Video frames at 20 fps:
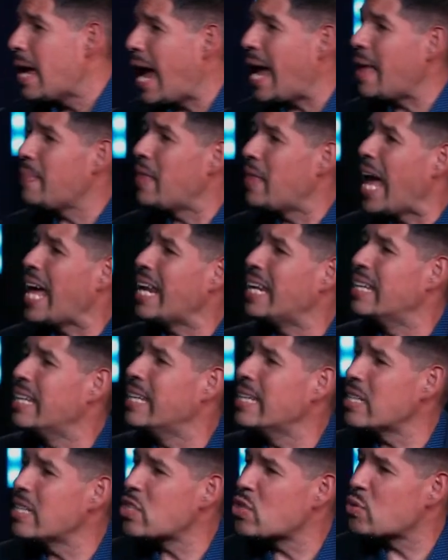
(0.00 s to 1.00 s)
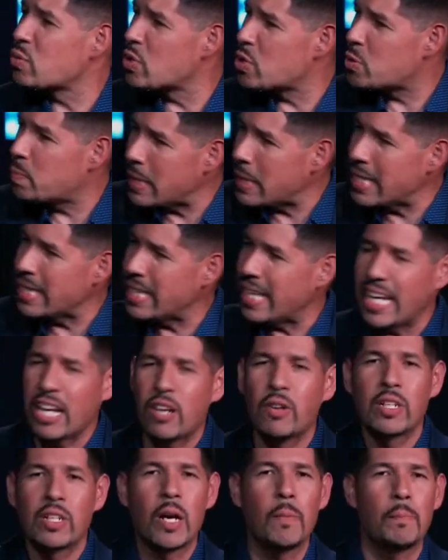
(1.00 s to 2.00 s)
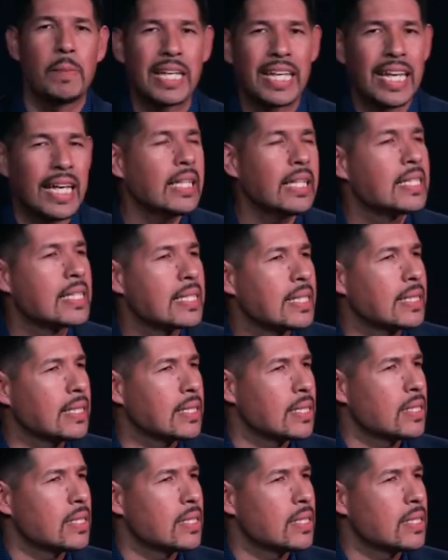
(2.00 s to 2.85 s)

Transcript: And that list was being held up against us.